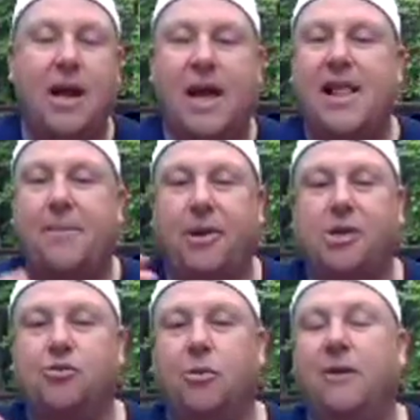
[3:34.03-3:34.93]
and that
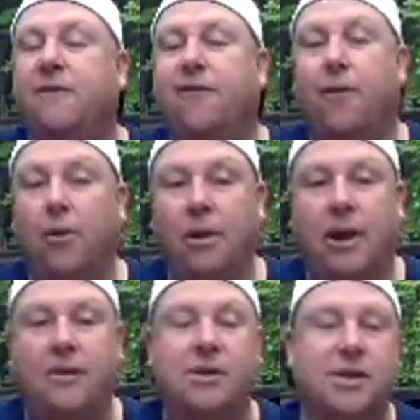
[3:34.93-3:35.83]
place will be full,
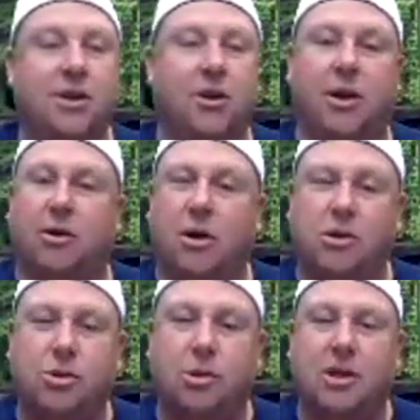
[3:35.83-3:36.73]
and just you'll hear all
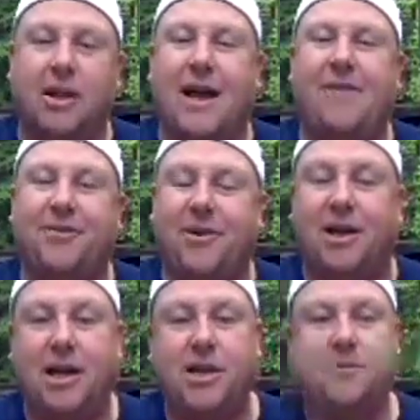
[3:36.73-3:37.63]
sorts of laughter
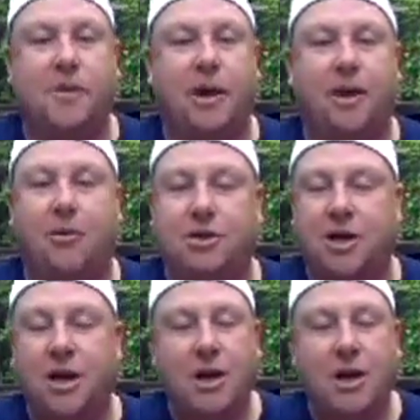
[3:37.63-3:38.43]
and kids playing, which